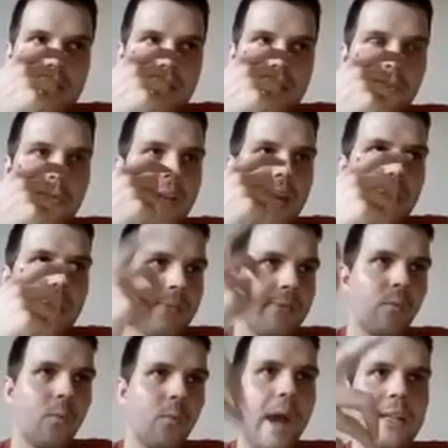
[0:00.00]
you would have
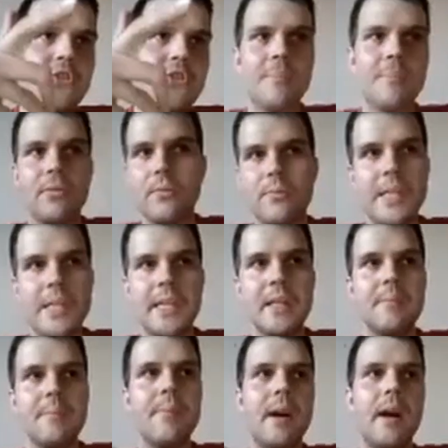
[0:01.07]
Whitechapel being
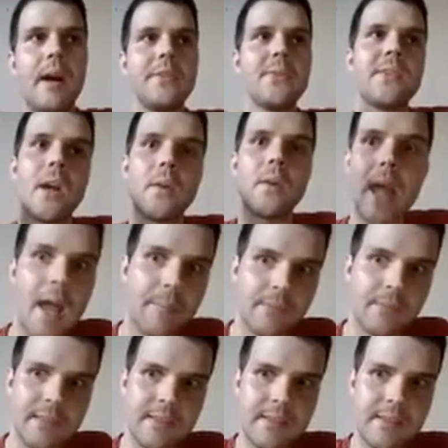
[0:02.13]
a part of Tower
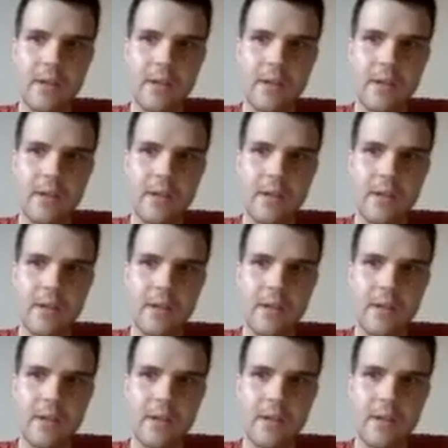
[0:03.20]
Hamlets,